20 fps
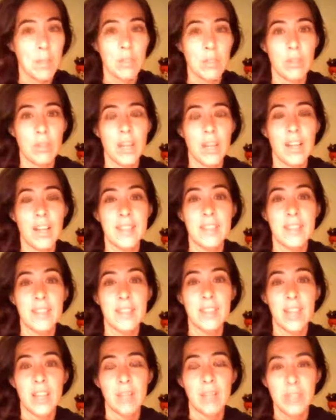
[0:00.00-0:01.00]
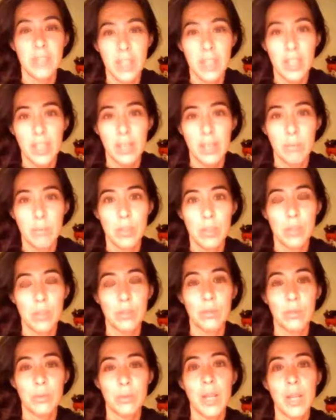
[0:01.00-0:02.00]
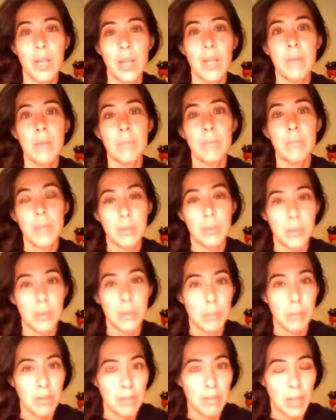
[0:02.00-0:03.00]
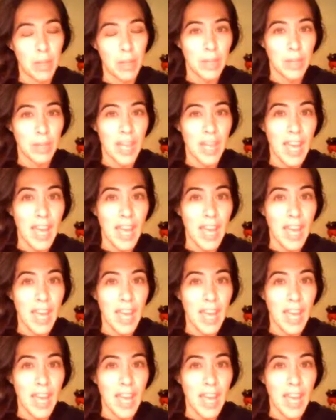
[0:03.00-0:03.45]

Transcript: so that I still have time to be with my family.